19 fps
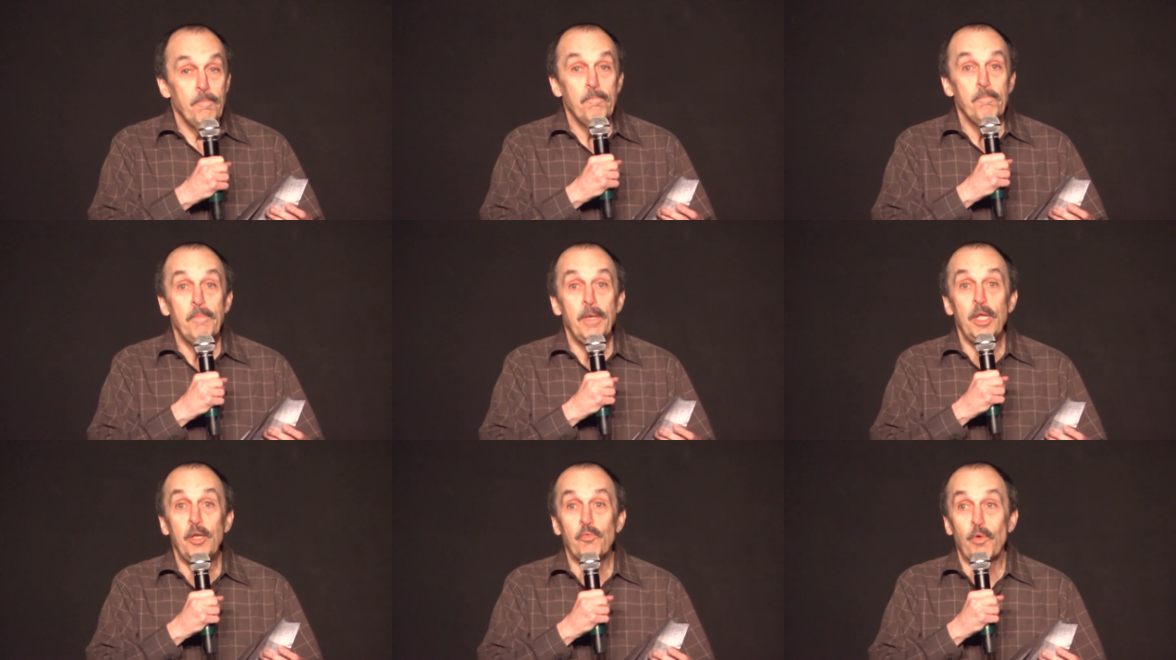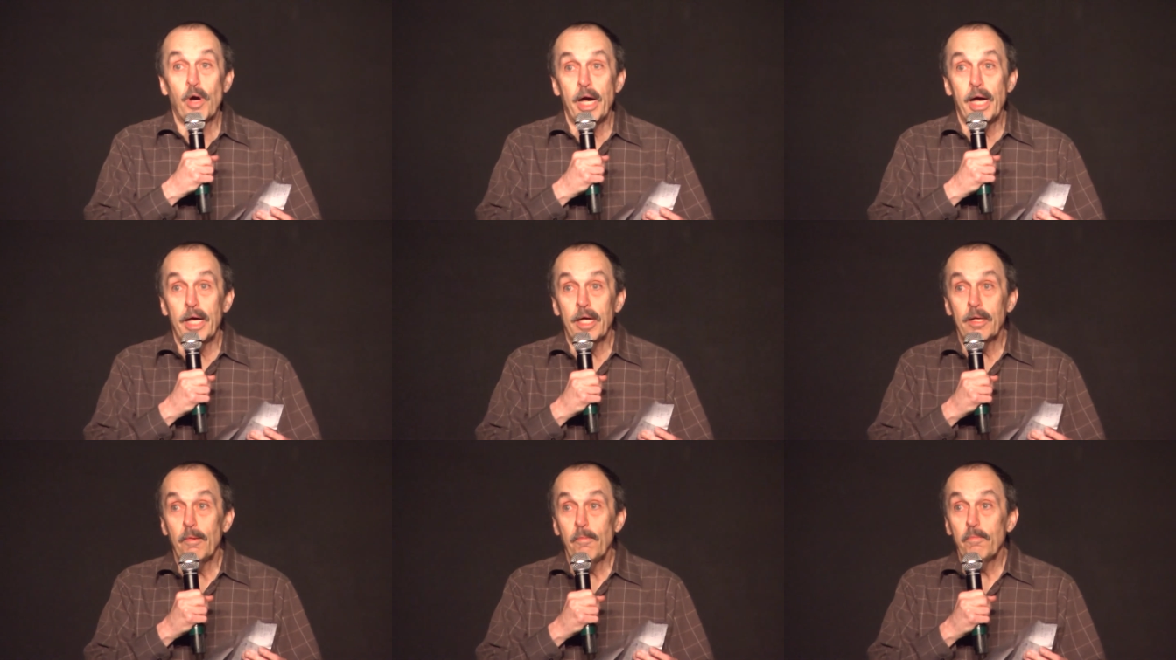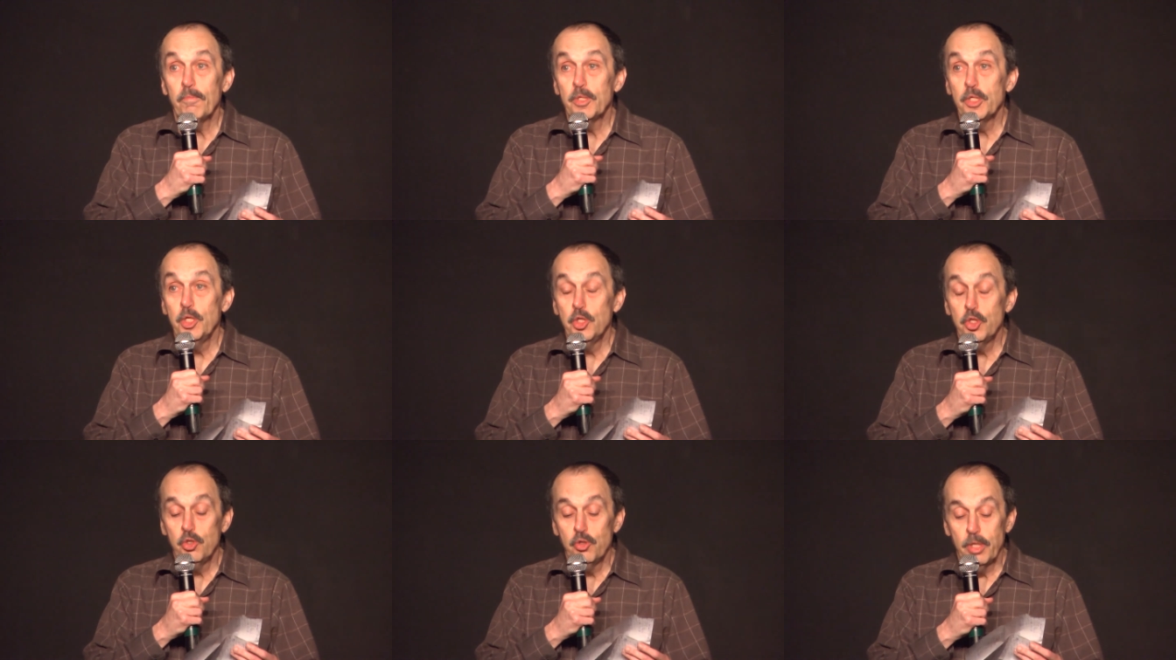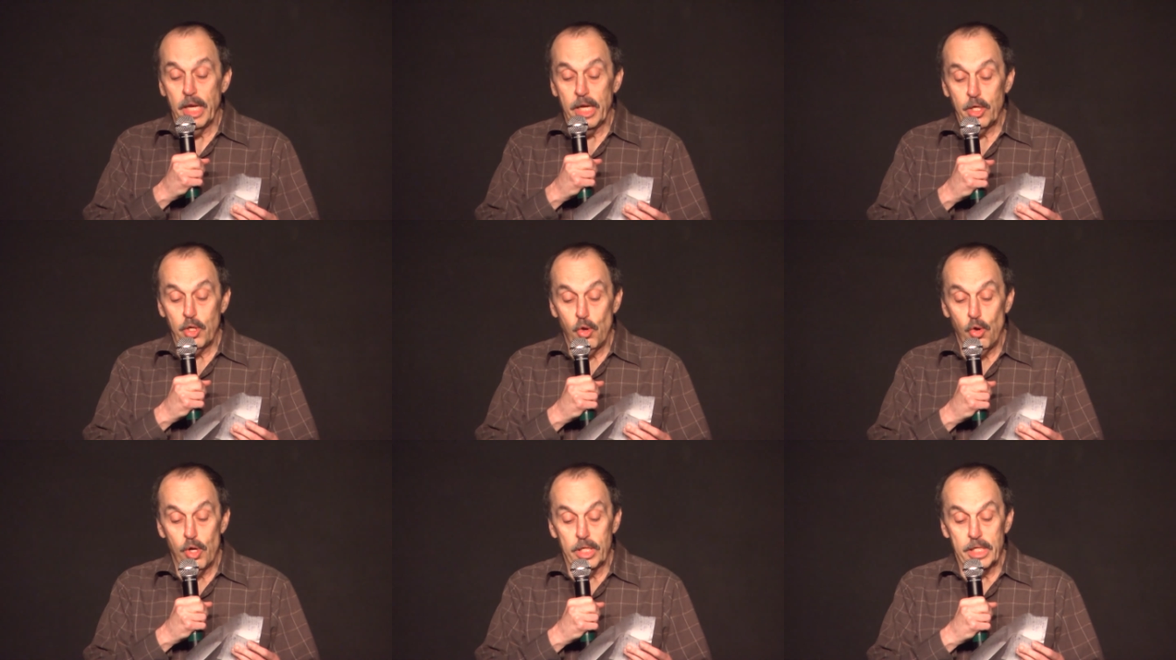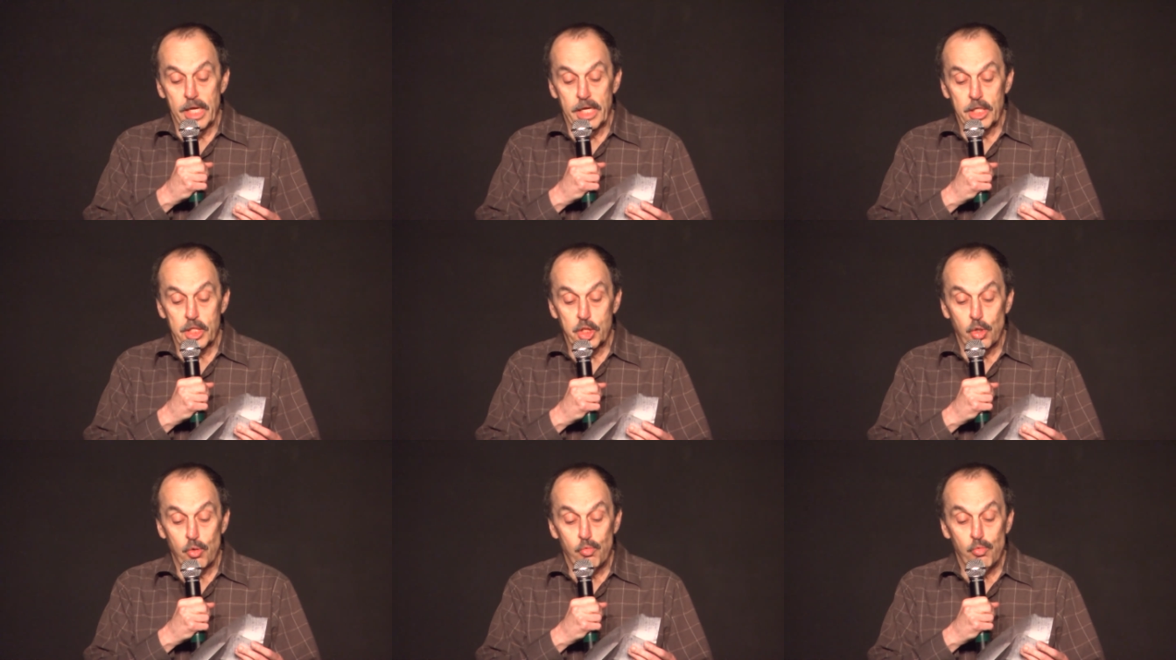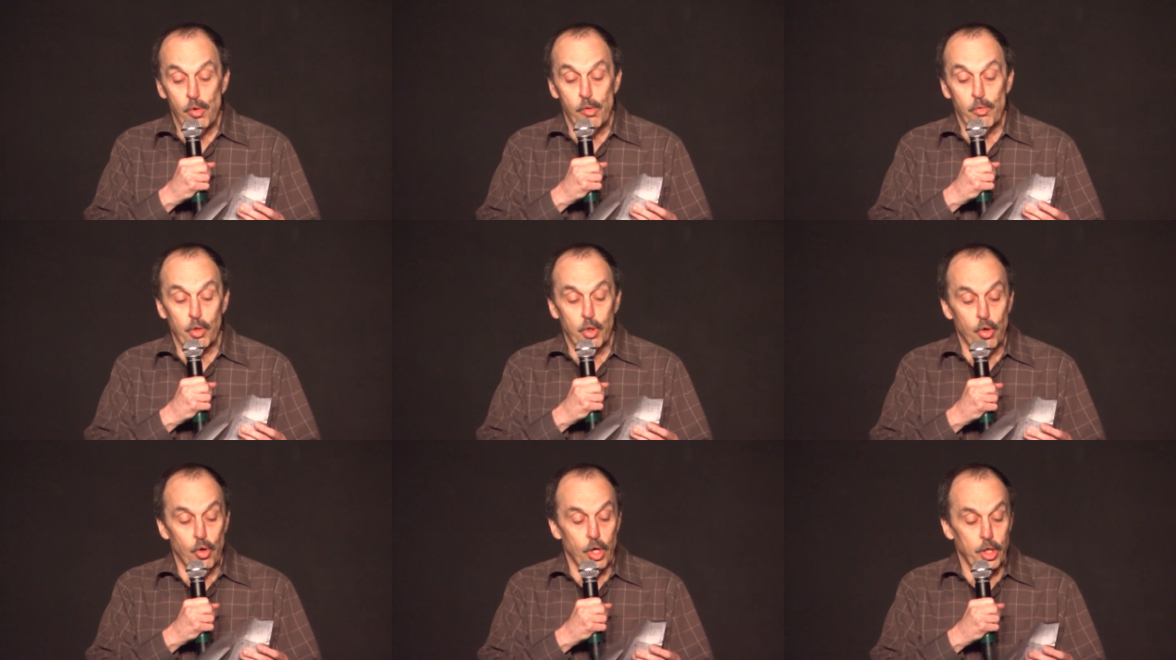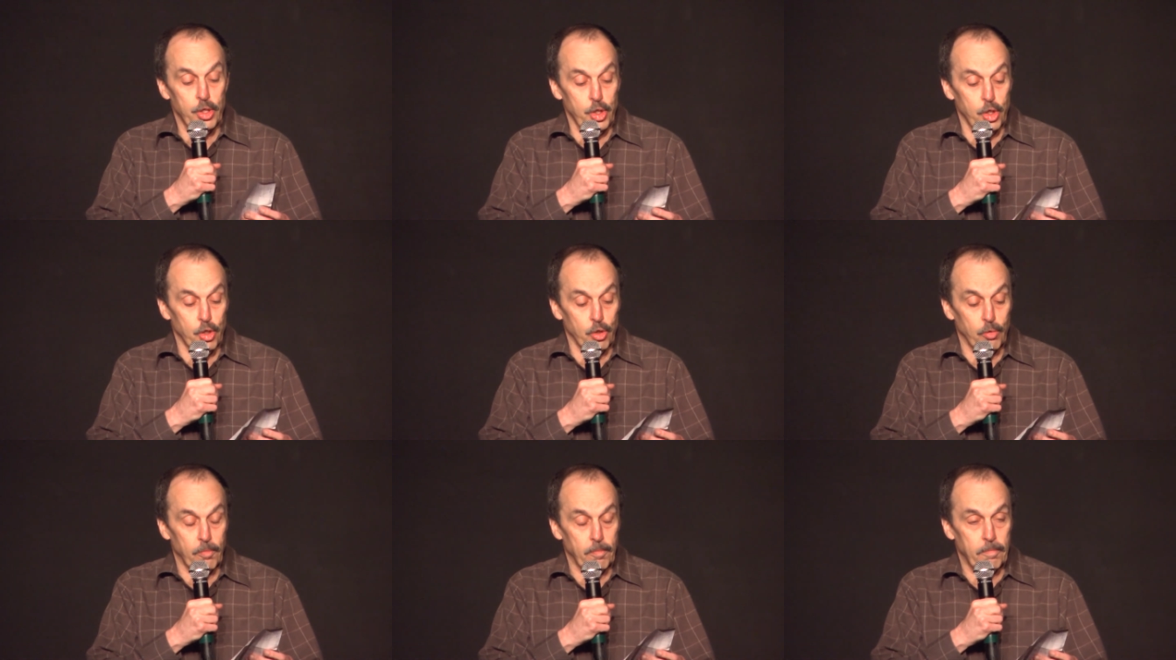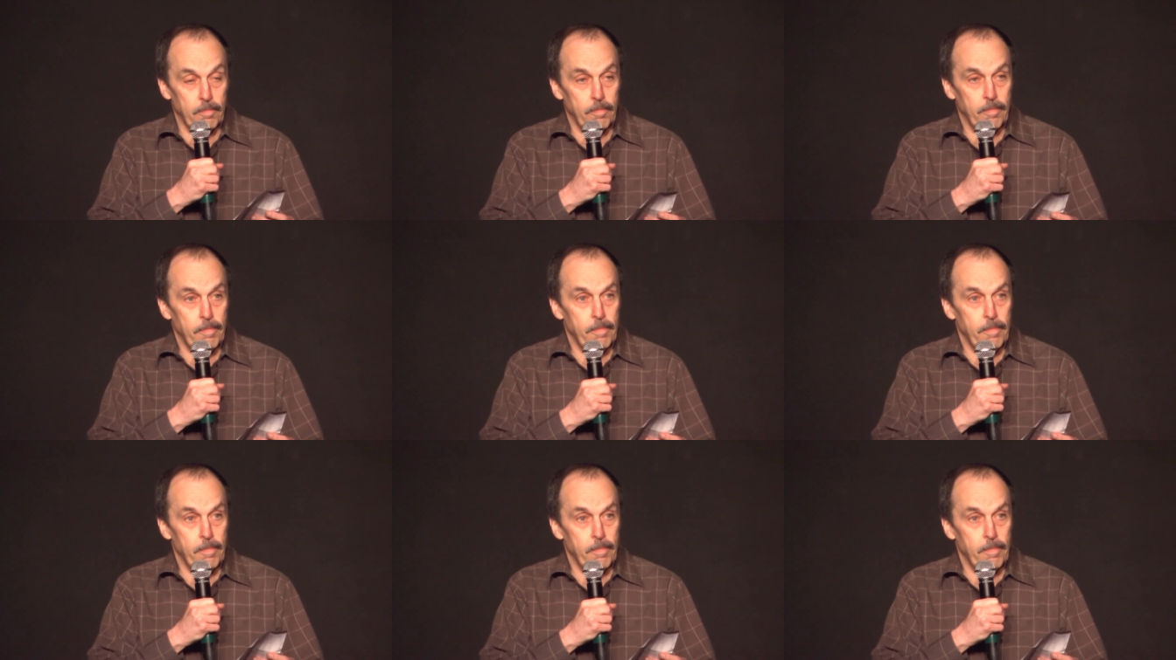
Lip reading: Meanwhile, please do not call us, we will call you.